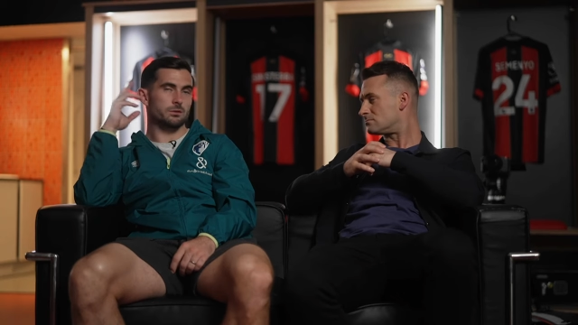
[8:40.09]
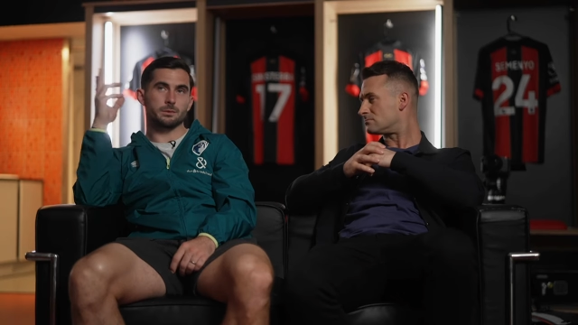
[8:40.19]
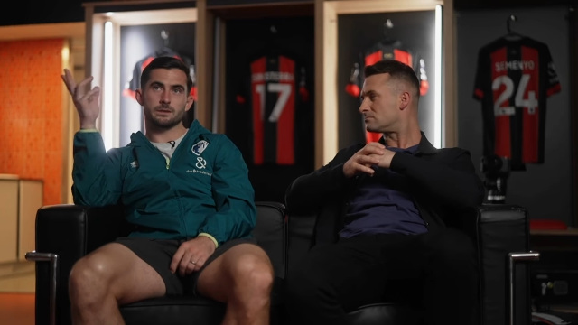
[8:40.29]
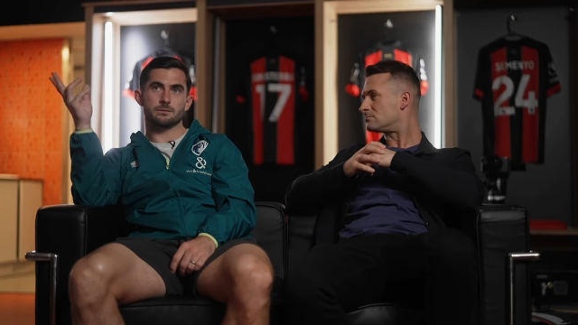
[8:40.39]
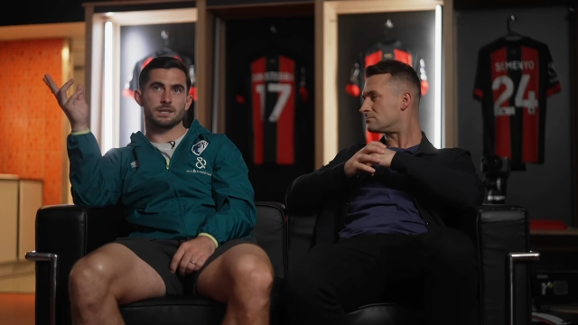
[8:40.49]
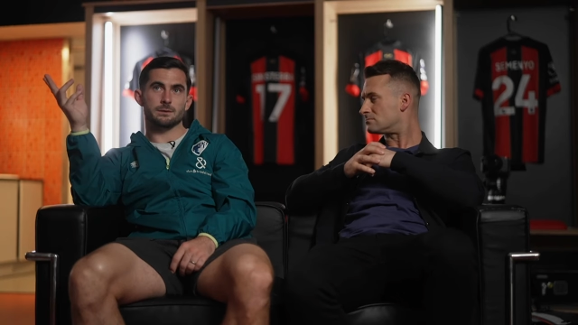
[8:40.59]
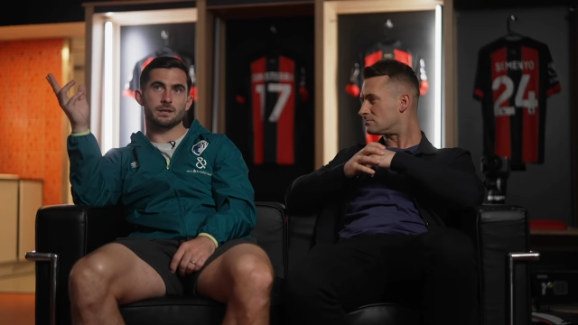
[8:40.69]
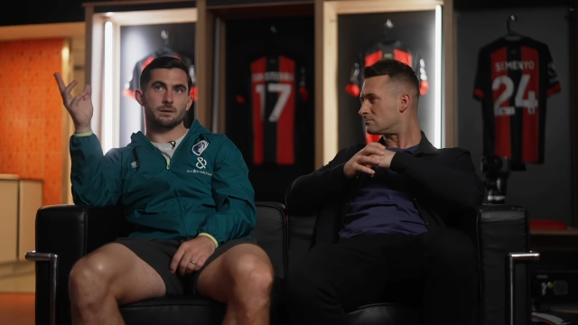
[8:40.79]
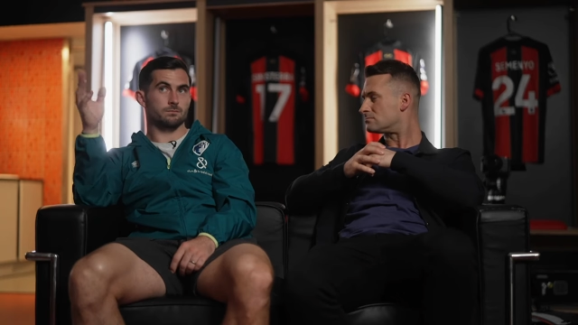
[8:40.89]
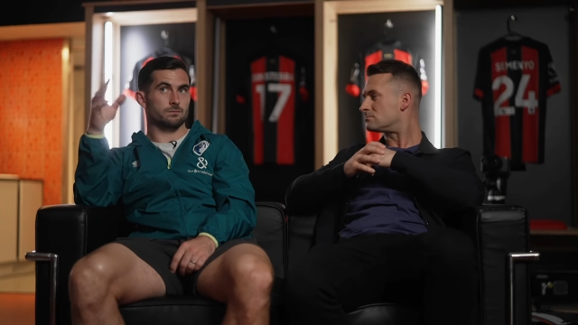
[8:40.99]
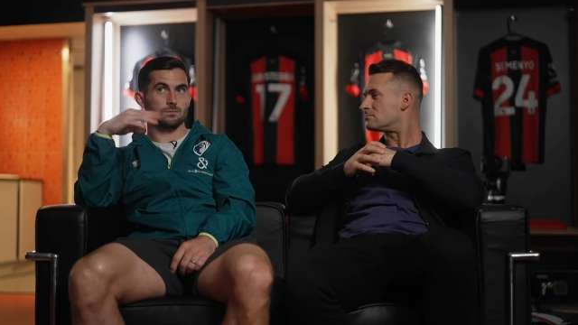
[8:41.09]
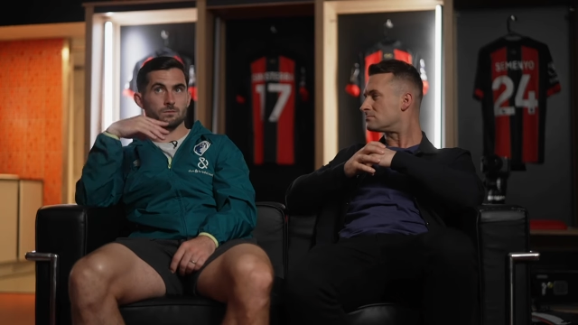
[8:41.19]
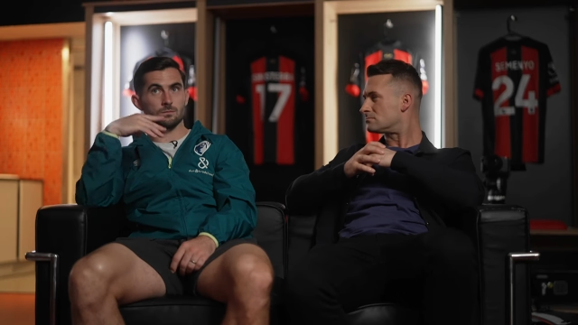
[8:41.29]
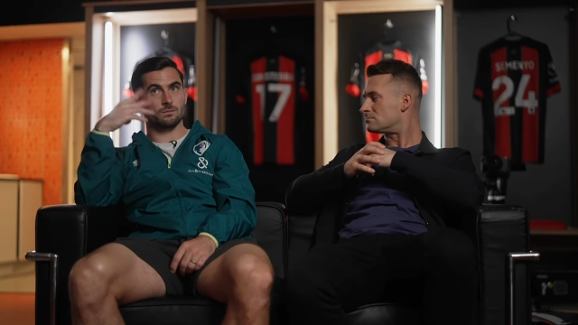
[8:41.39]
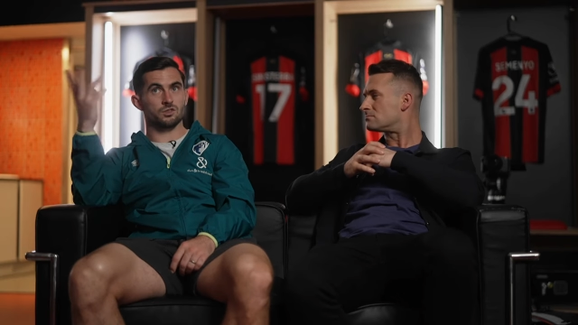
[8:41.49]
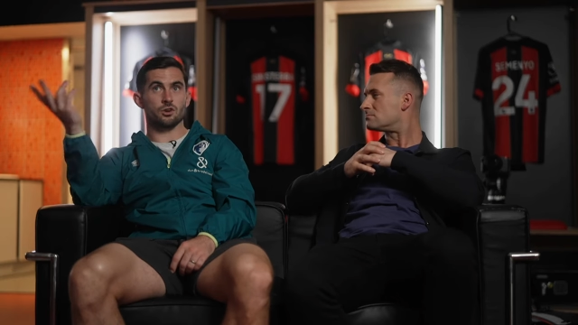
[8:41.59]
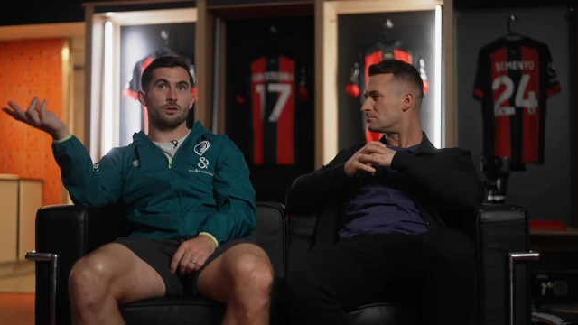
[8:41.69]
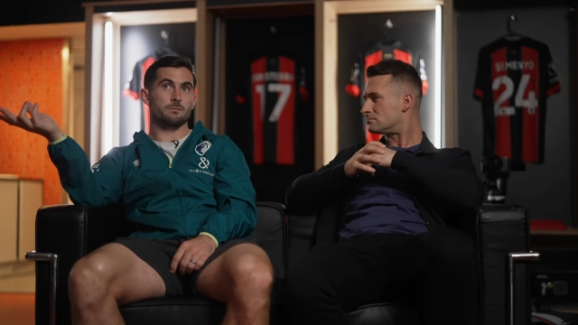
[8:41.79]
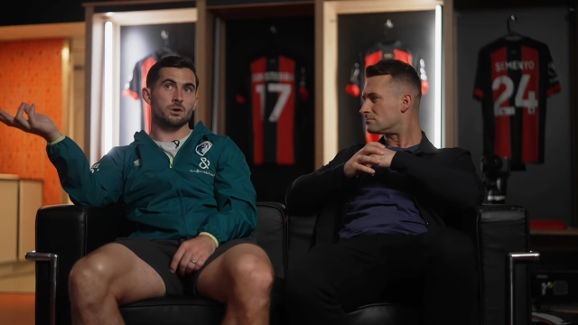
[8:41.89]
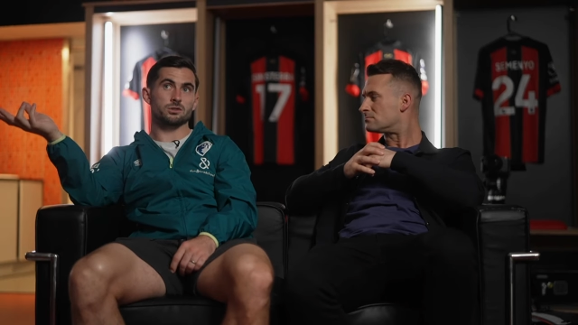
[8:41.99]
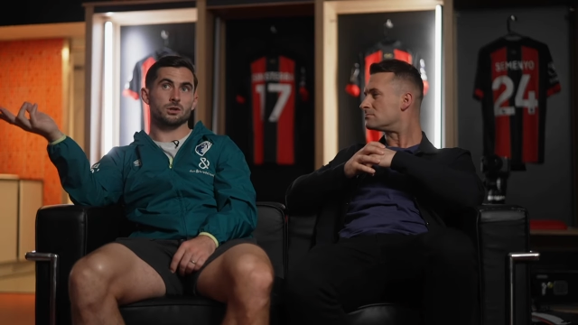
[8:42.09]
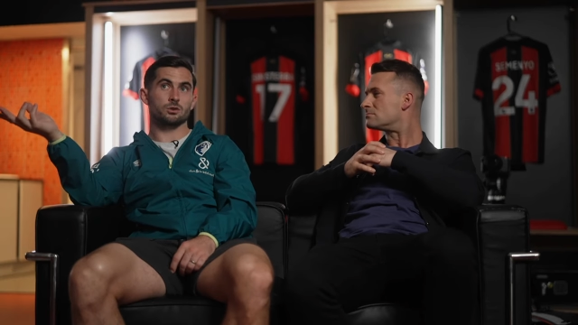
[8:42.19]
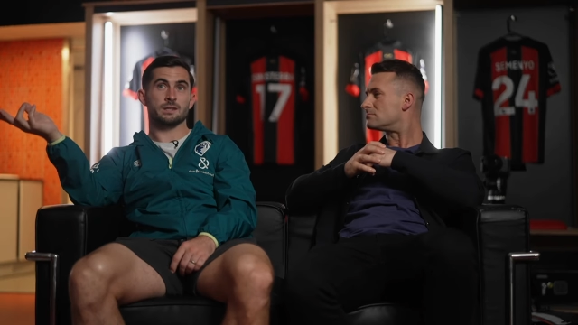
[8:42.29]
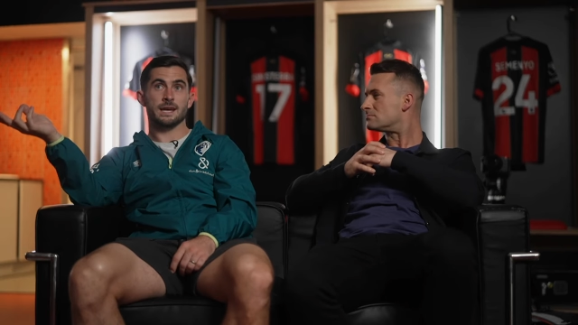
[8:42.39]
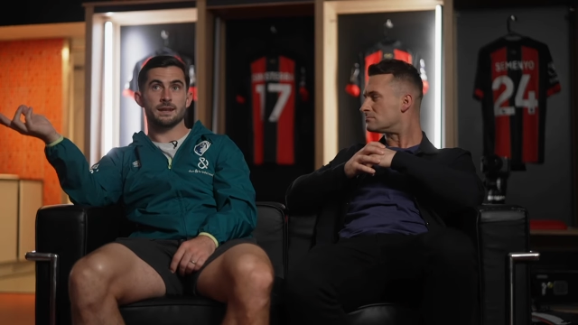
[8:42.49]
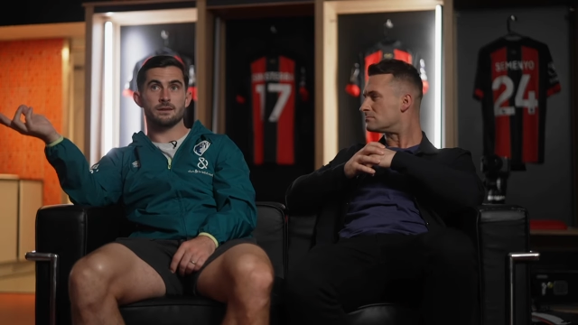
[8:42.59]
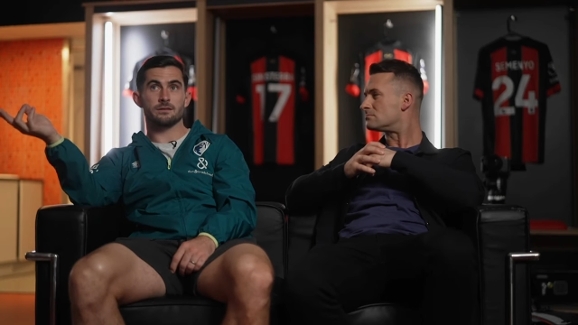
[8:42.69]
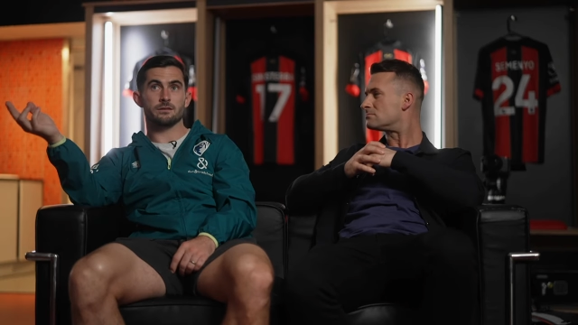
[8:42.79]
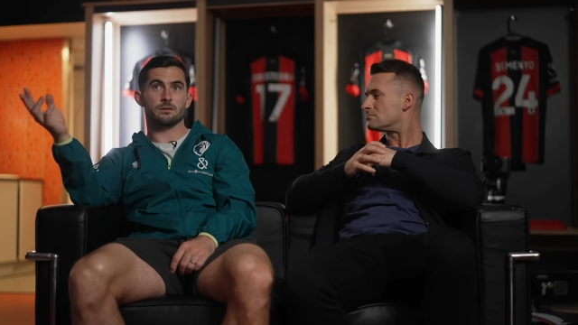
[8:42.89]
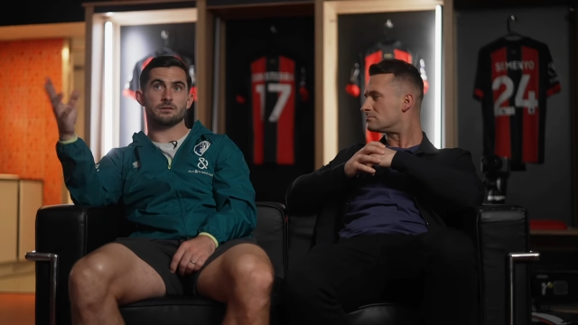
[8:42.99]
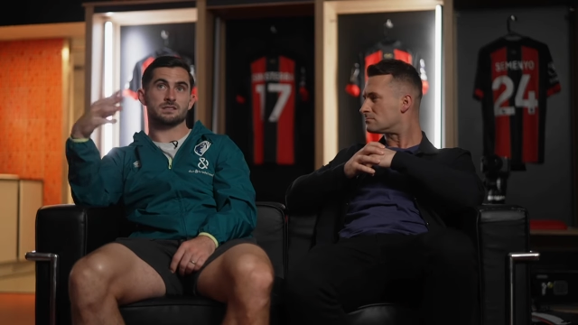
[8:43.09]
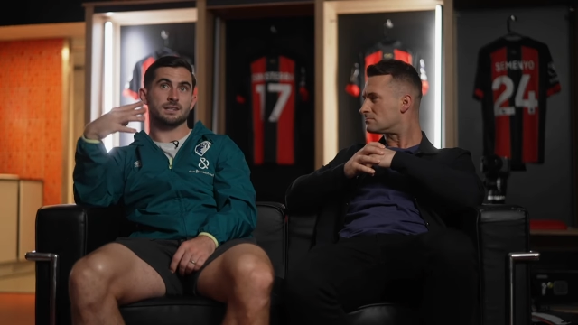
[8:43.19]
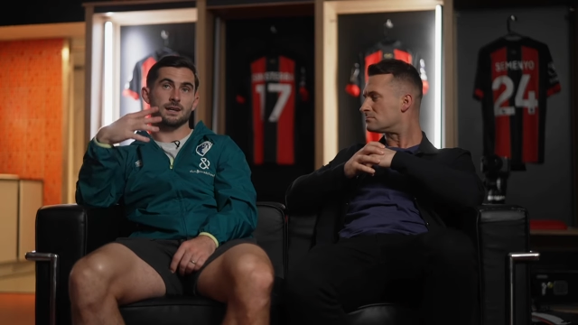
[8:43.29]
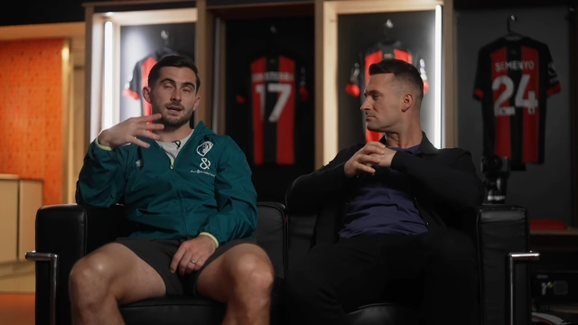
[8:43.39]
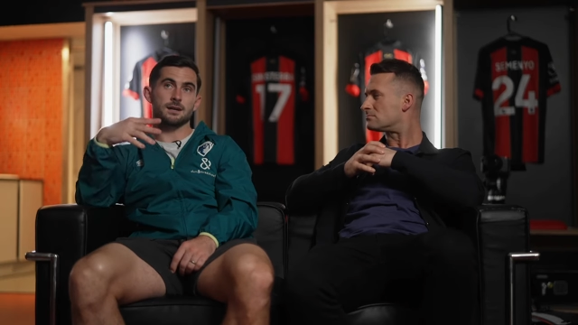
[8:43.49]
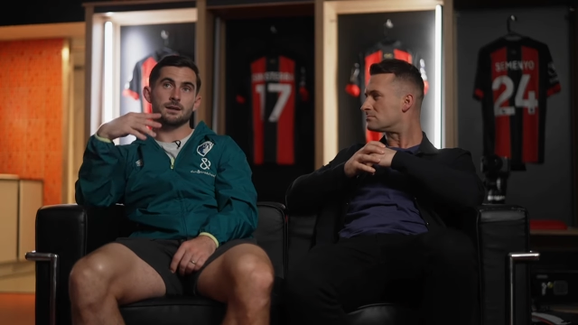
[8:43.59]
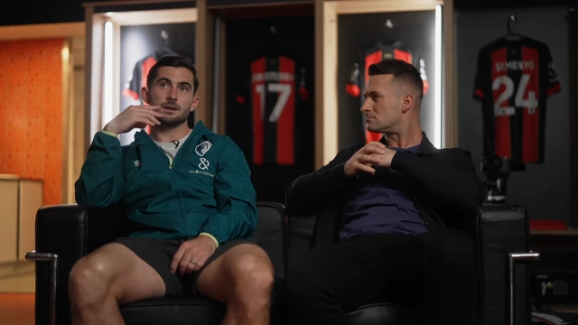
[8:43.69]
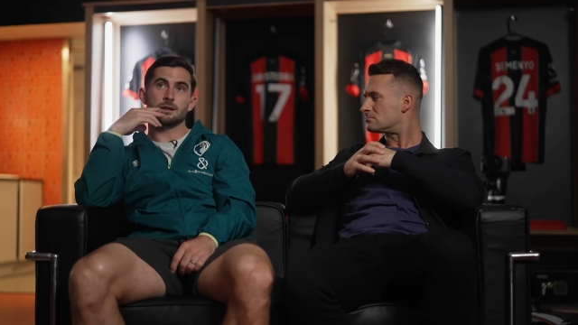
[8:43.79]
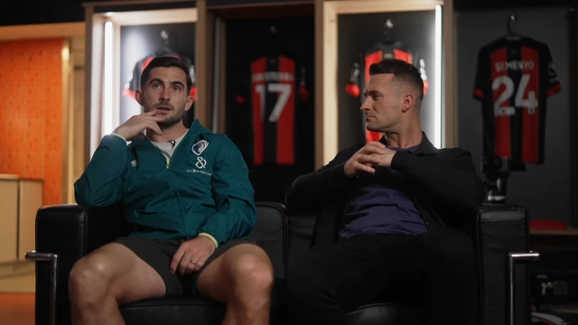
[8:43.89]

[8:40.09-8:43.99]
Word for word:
Speaker 1: There'll be teams that score the most of the goals at the end or at the start.